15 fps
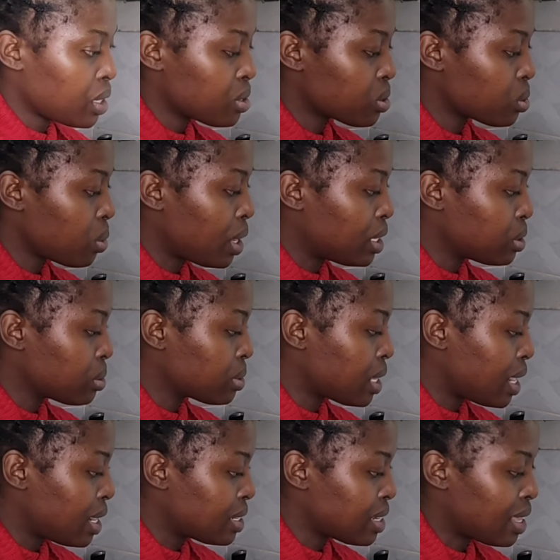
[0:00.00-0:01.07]
So I'll do
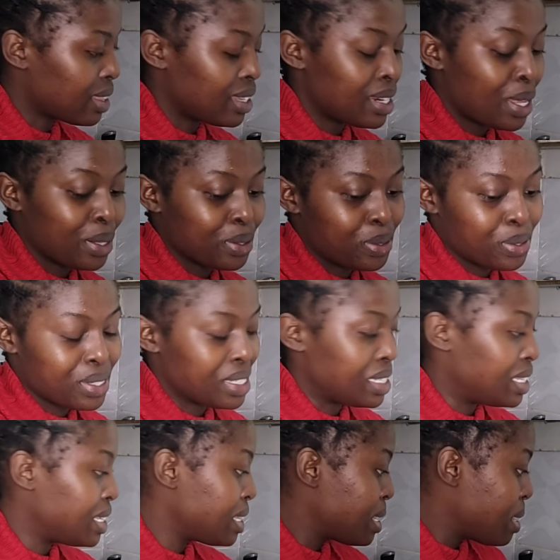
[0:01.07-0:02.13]
that and then I'll go
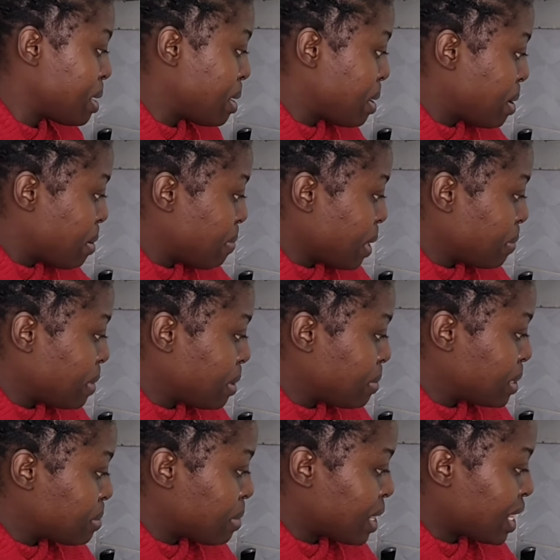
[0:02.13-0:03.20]
see my
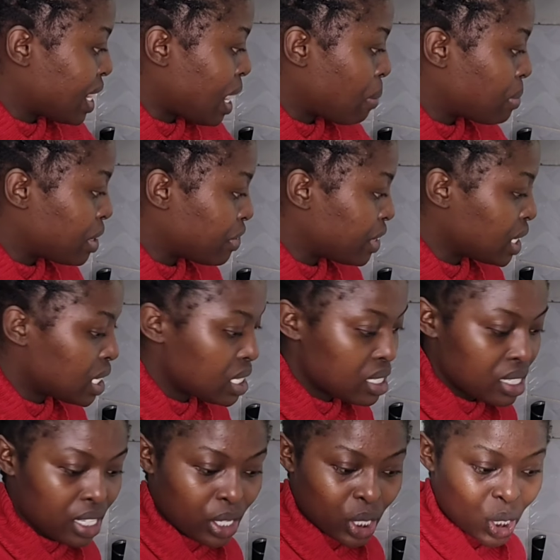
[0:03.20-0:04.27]
babies. But then I'm definitely
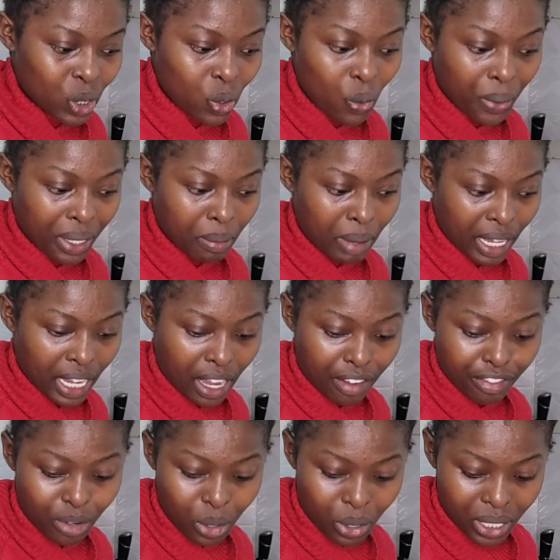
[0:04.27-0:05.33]
seeing you when my
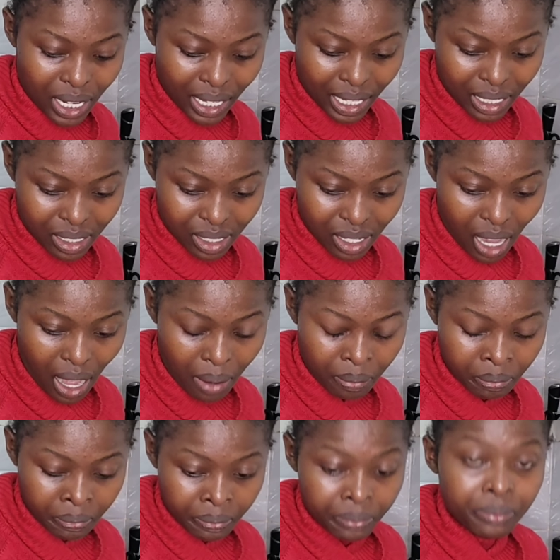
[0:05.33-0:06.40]
Carrefour order gets here.
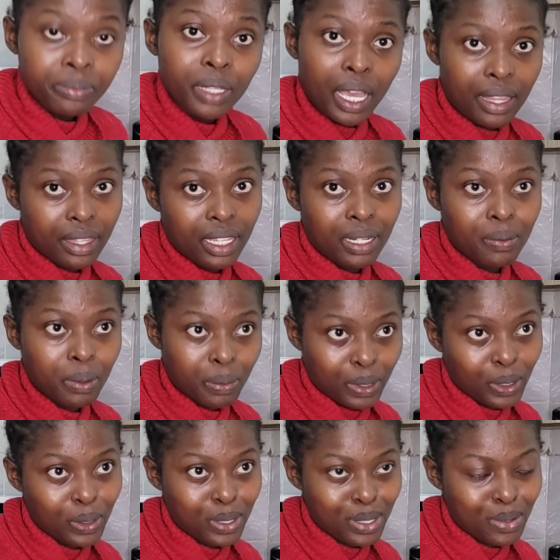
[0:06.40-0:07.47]
And then we
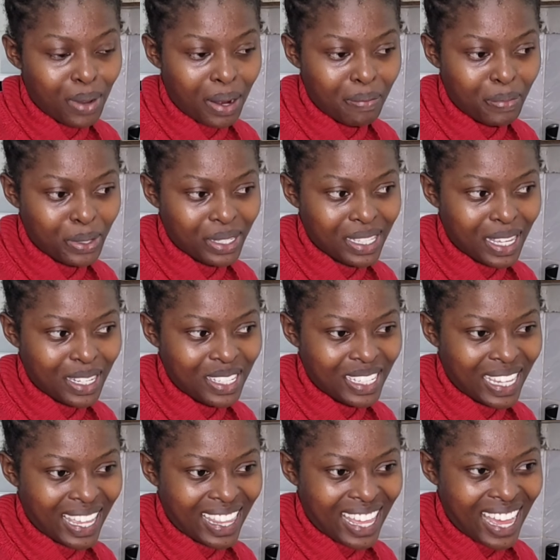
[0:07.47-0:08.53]
will also unbox that
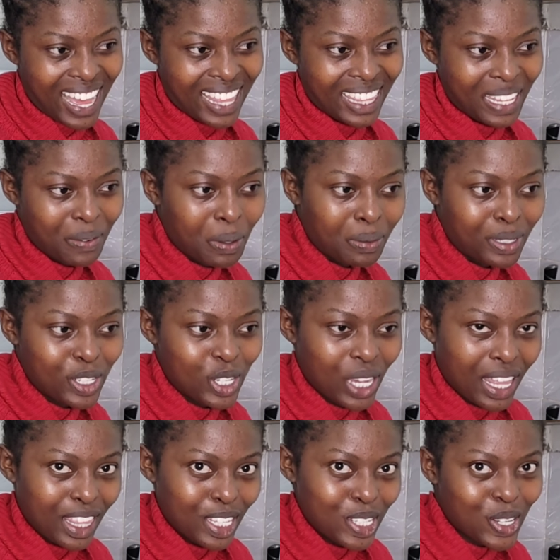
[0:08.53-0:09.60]
together. And then we will
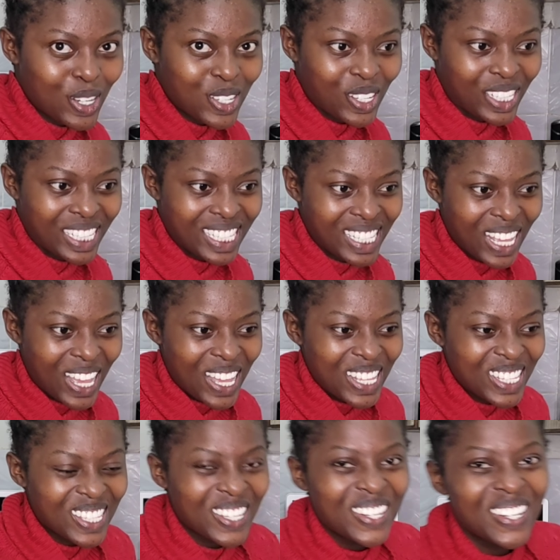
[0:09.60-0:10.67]
share the totals.
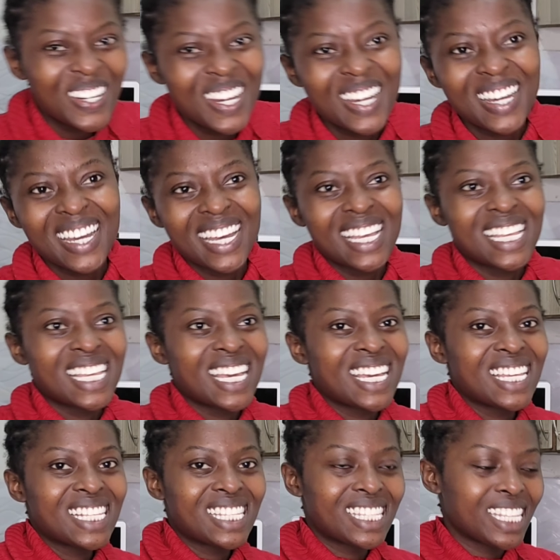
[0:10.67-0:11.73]
So
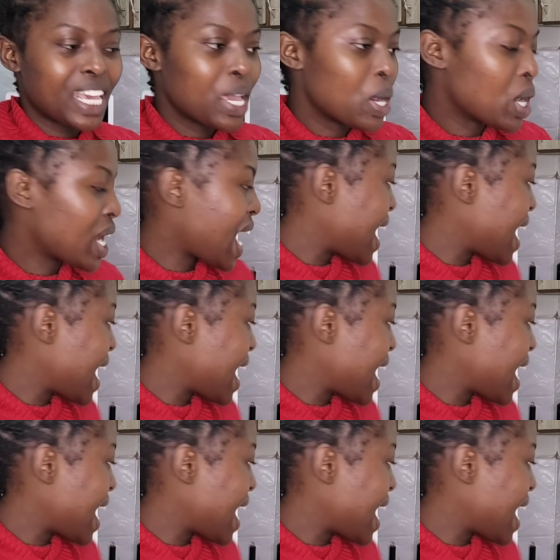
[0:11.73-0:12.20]
see you